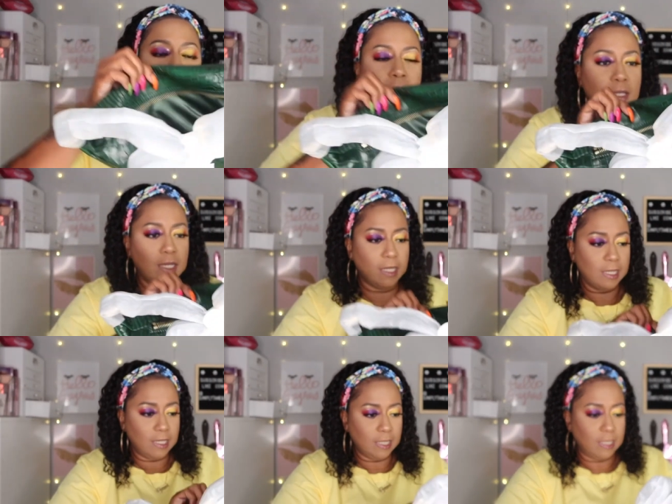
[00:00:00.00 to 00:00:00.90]

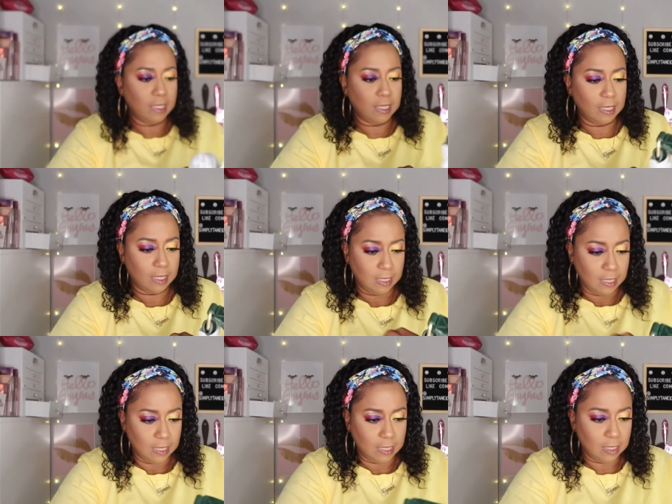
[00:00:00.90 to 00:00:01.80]
Okay
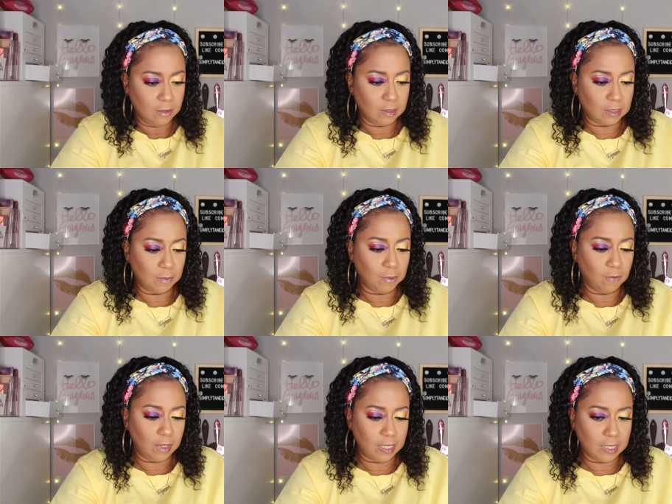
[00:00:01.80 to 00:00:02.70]
little zipper
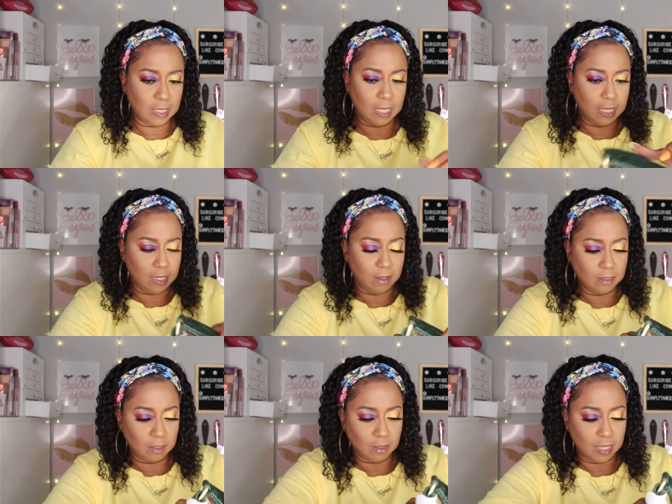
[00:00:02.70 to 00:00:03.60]
right there.
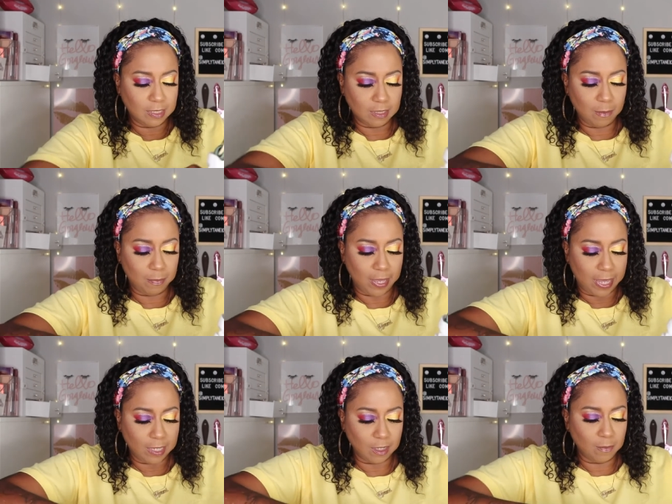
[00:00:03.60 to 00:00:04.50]
So that's the
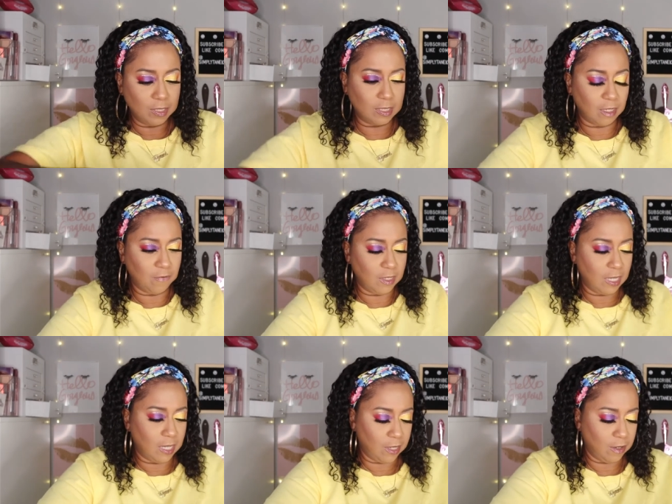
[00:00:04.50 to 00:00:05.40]
back. You can put stuff in
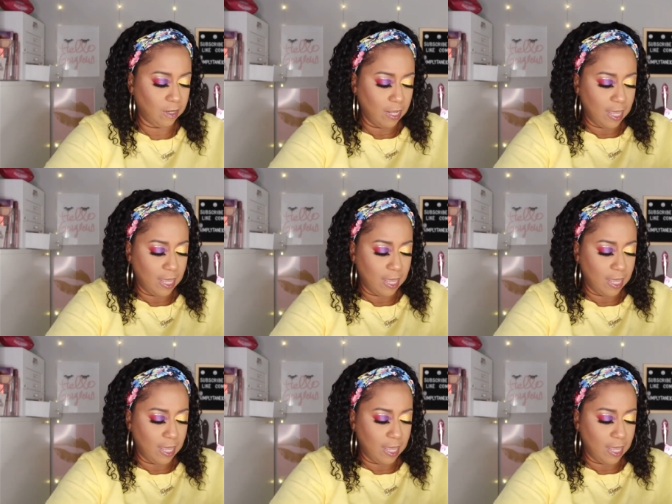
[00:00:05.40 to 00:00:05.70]
there.